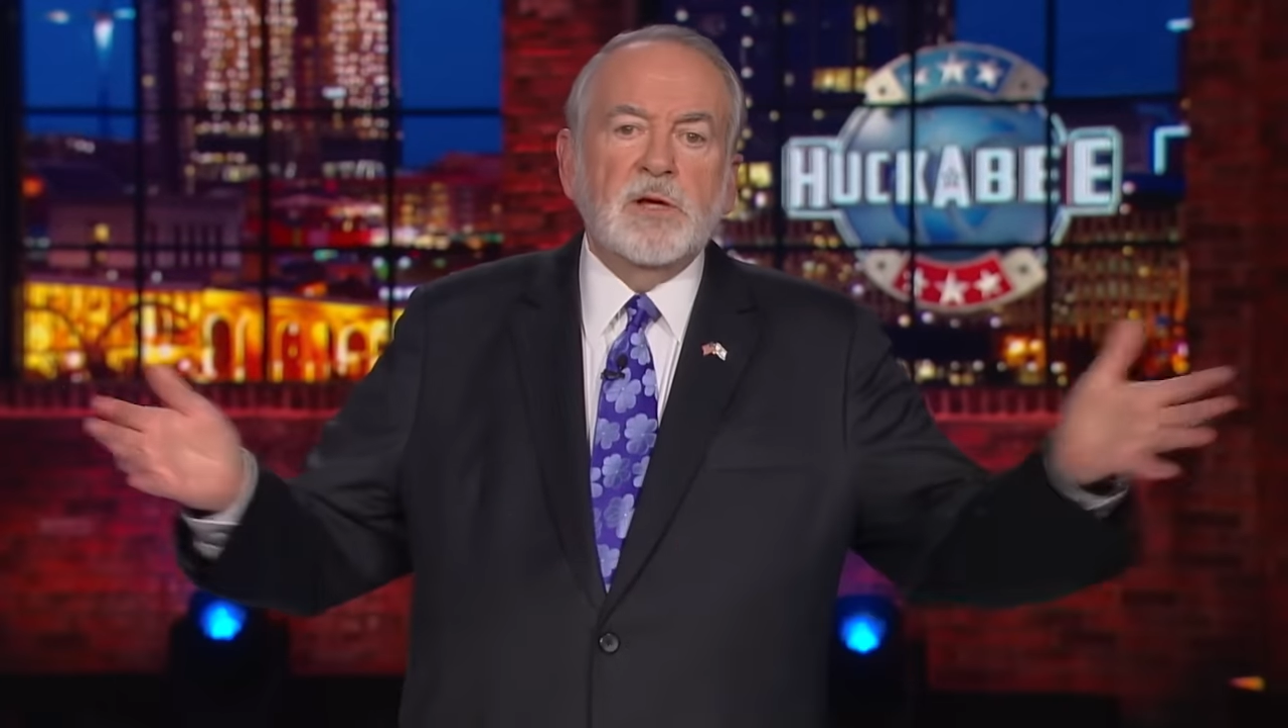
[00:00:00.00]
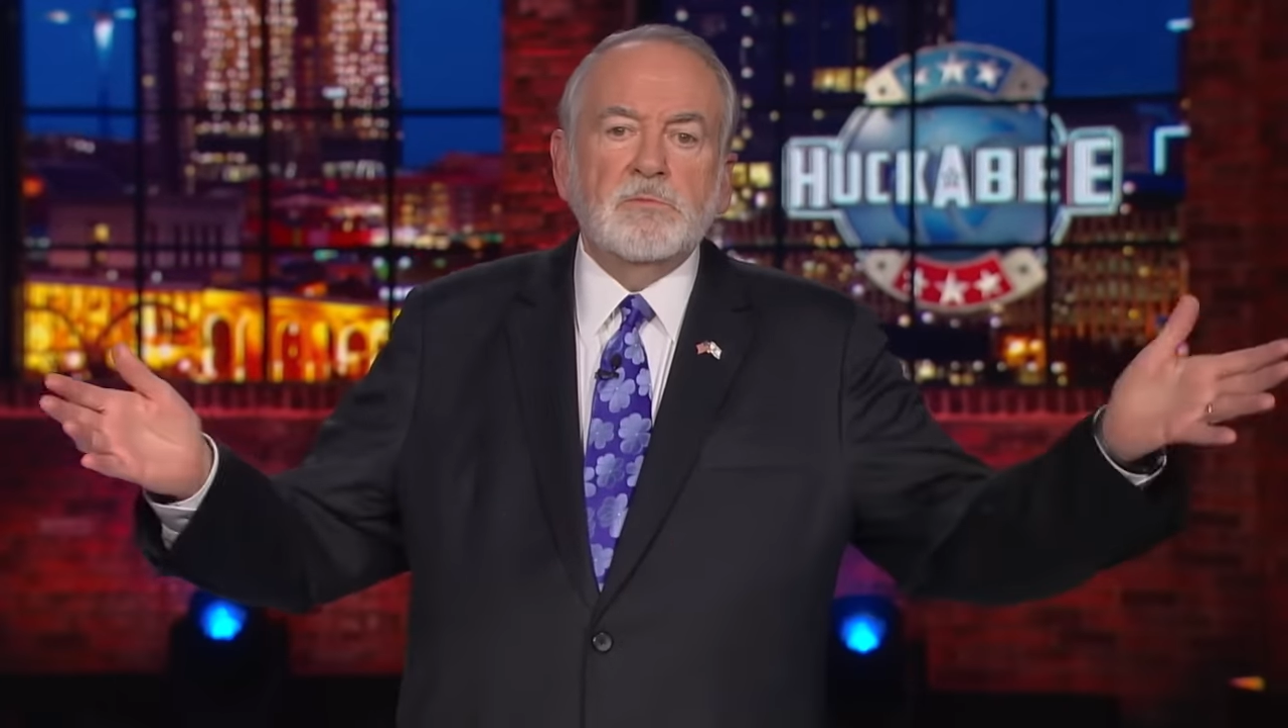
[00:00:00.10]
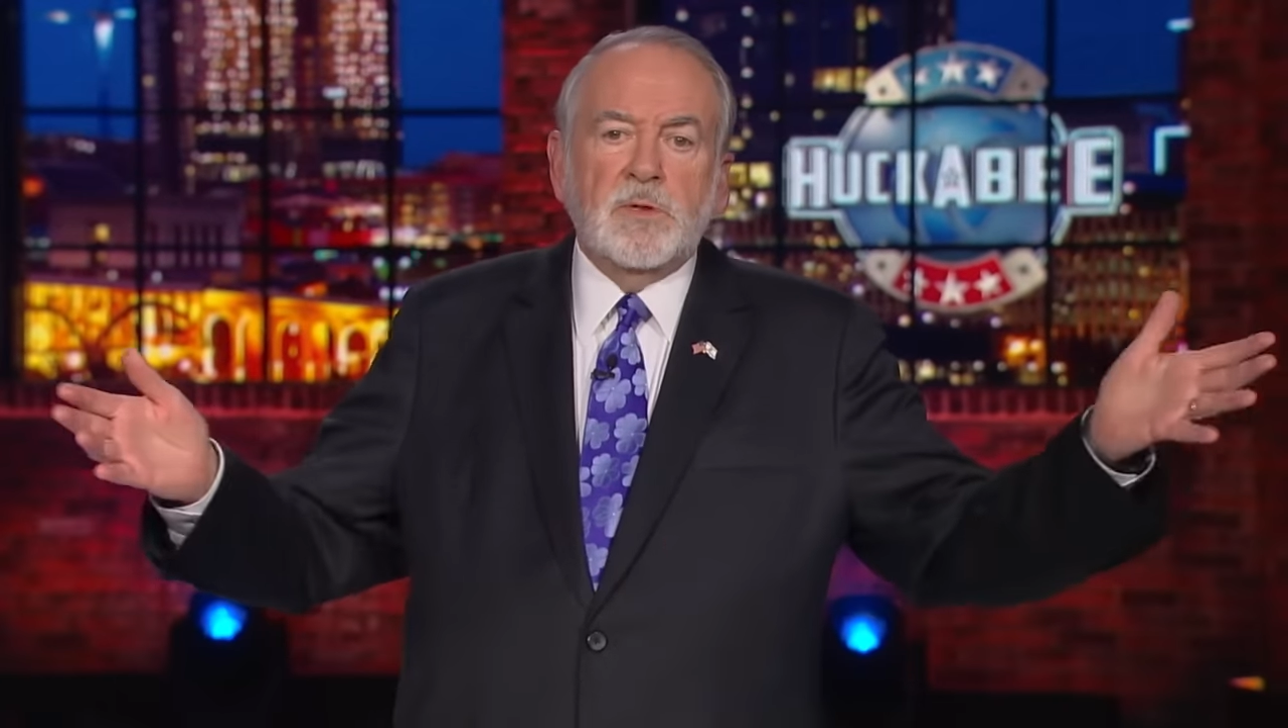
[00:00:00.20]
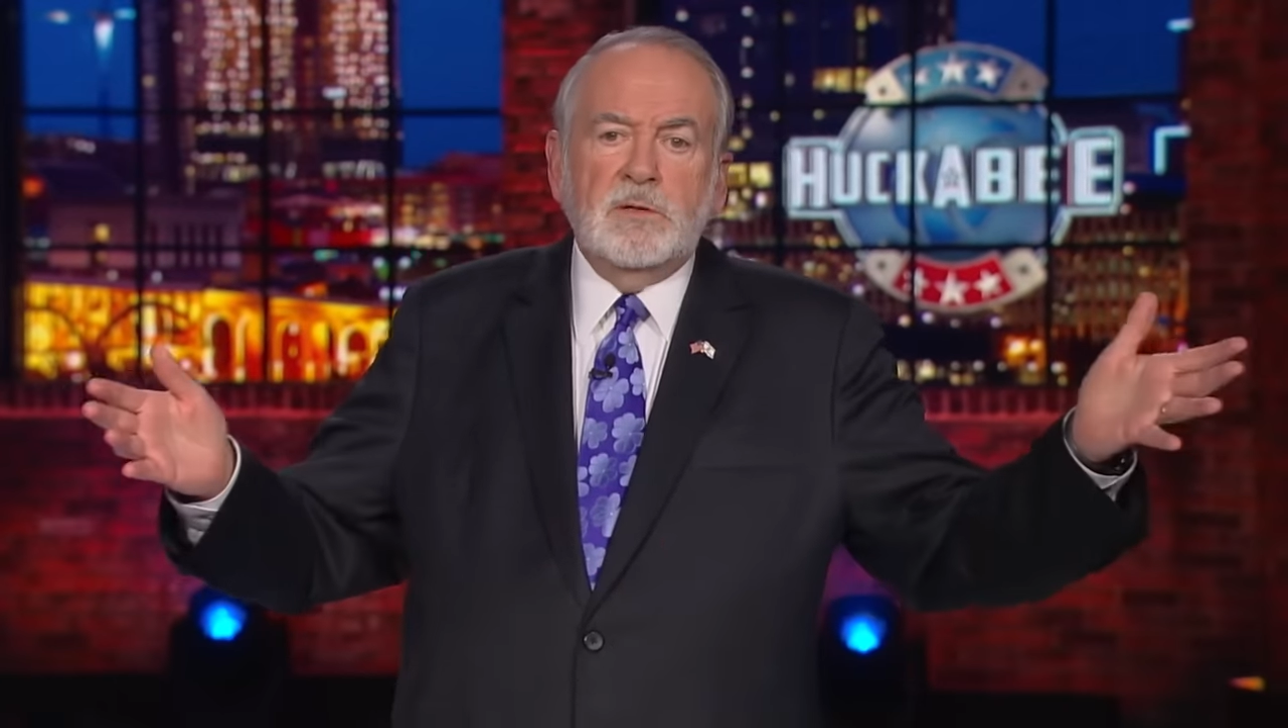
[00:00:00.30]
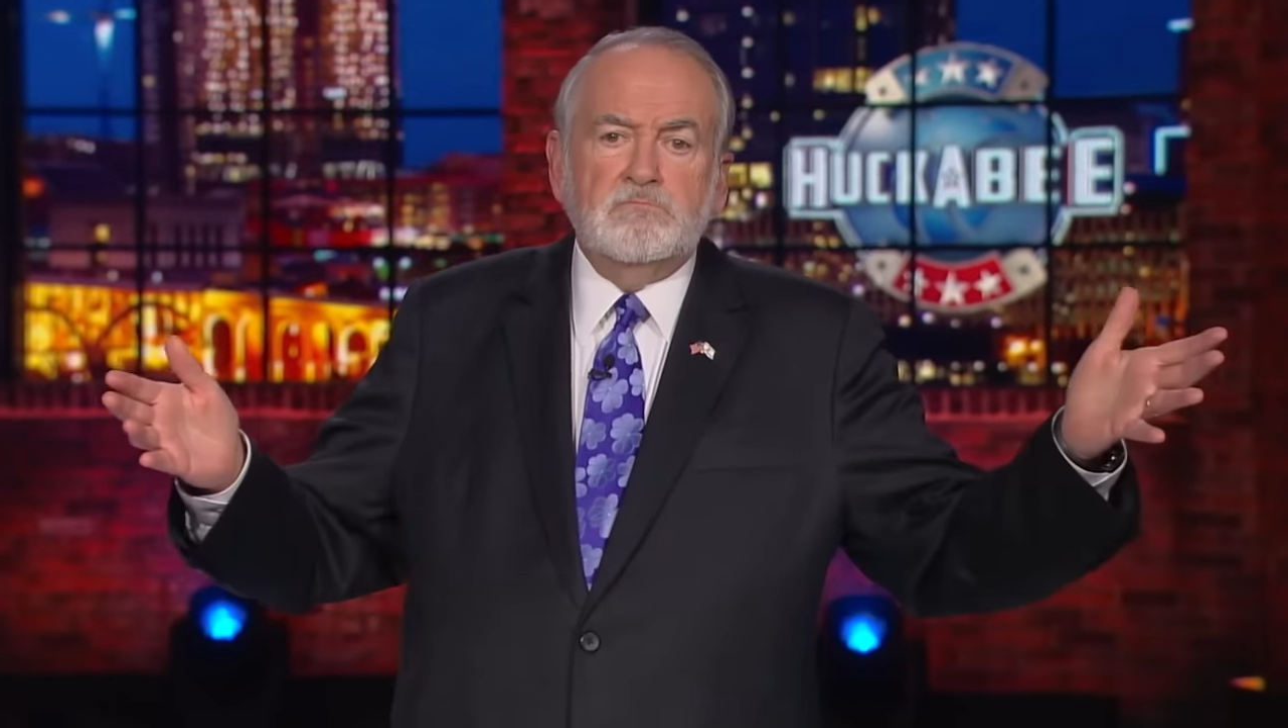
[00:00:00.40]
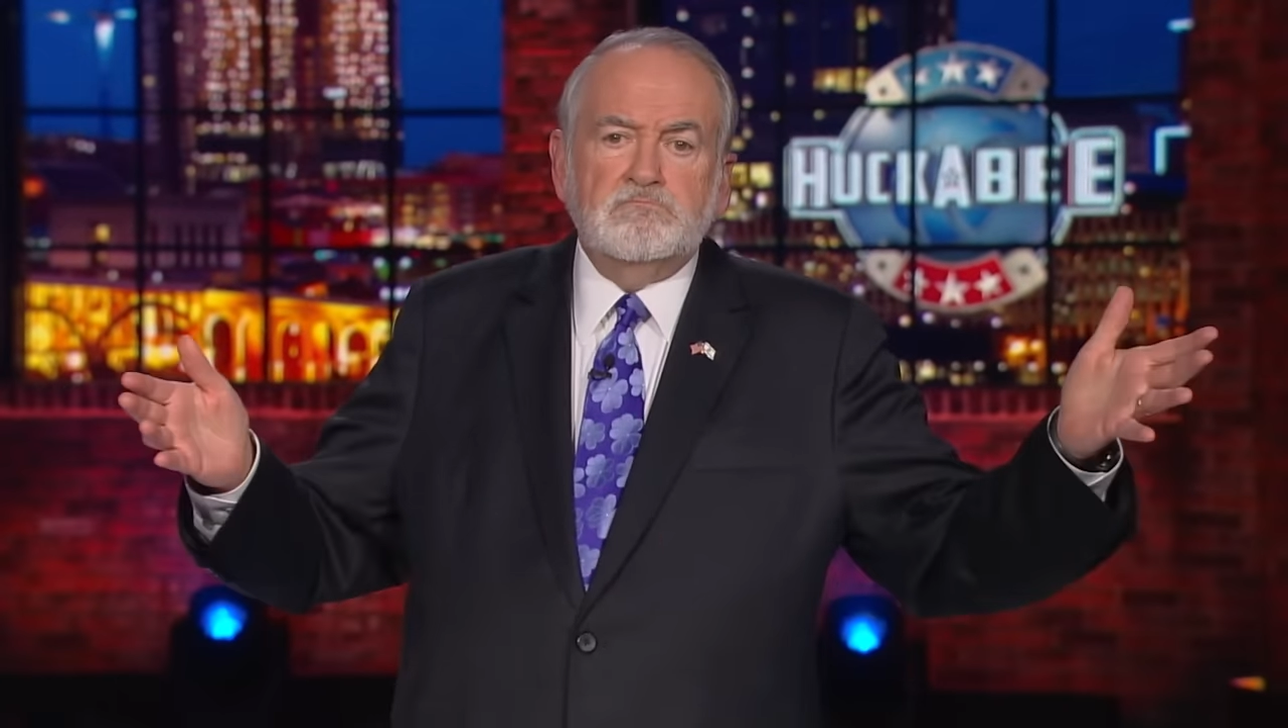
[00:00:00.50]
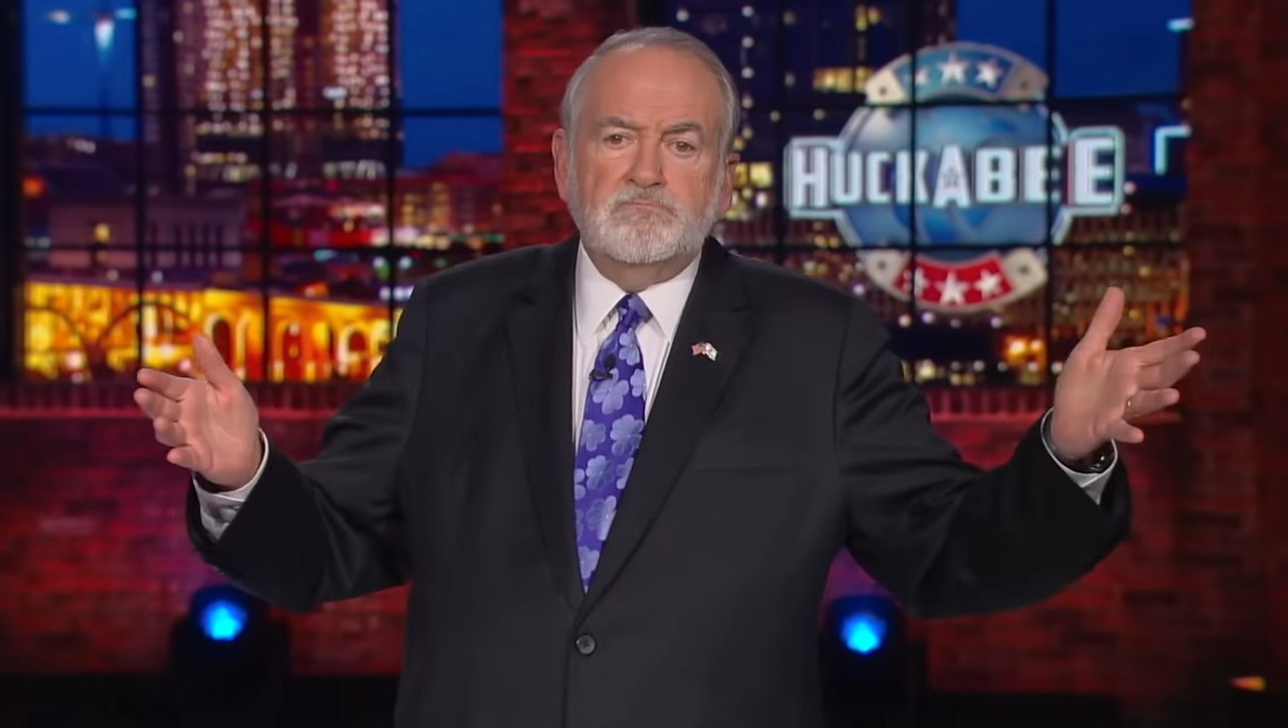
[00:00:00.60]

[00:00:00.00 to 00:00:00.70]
them